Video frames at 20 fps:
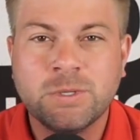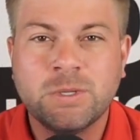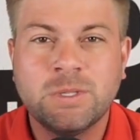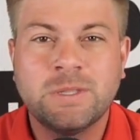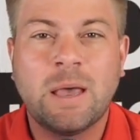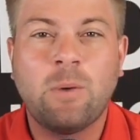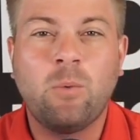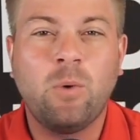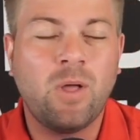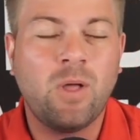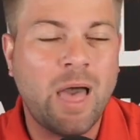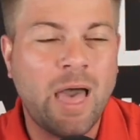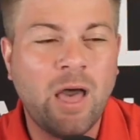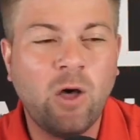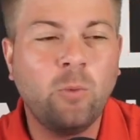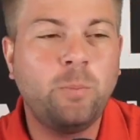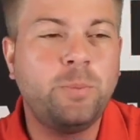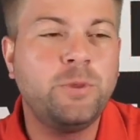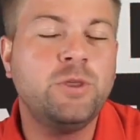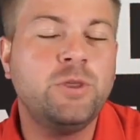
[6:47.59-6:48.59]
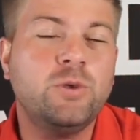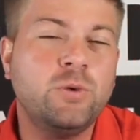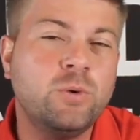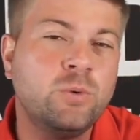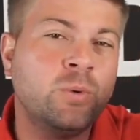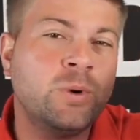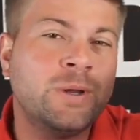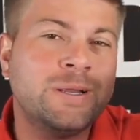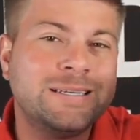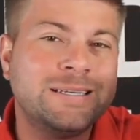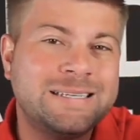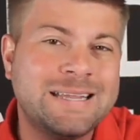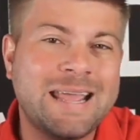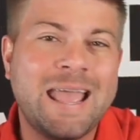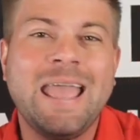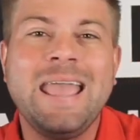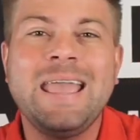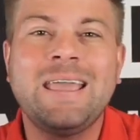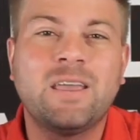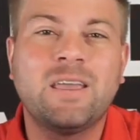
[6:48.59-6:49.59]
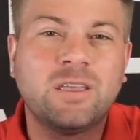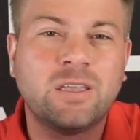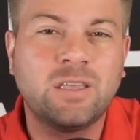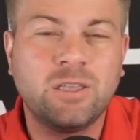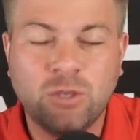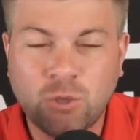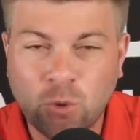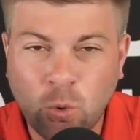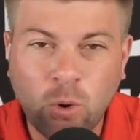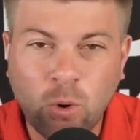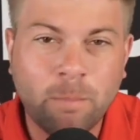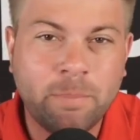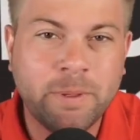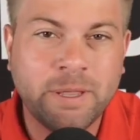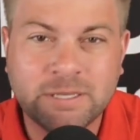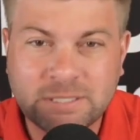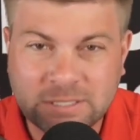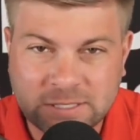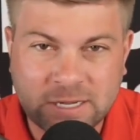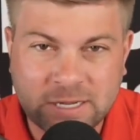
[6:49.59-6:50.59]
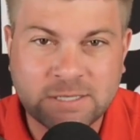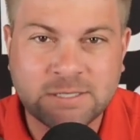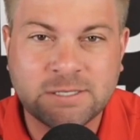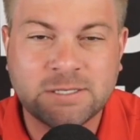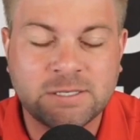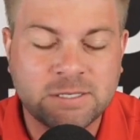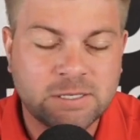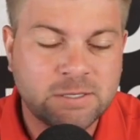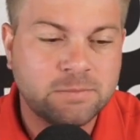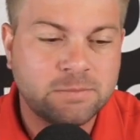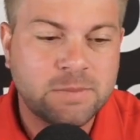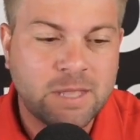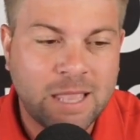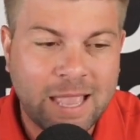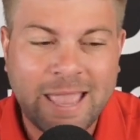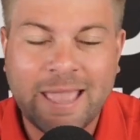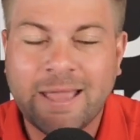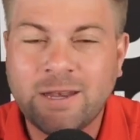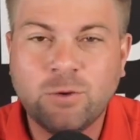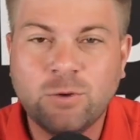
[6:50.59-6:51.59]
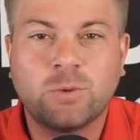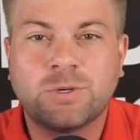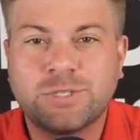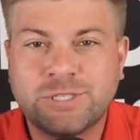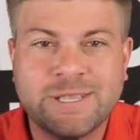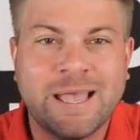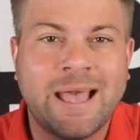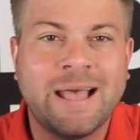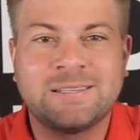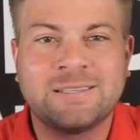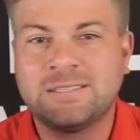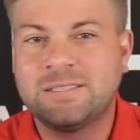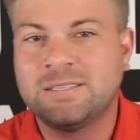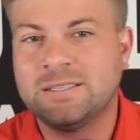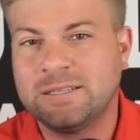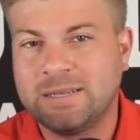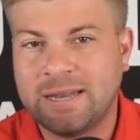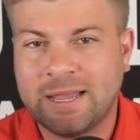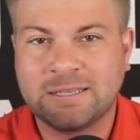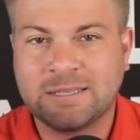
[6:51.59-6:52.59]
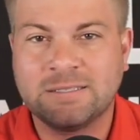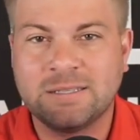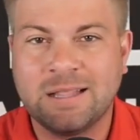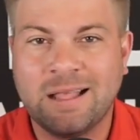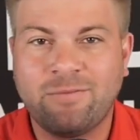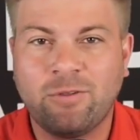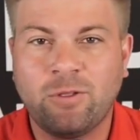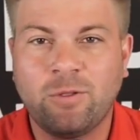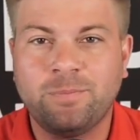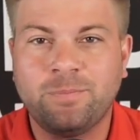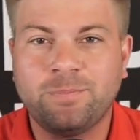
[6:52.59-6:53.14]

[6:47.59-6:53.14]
that will help you take your business and your SaaS to the next level.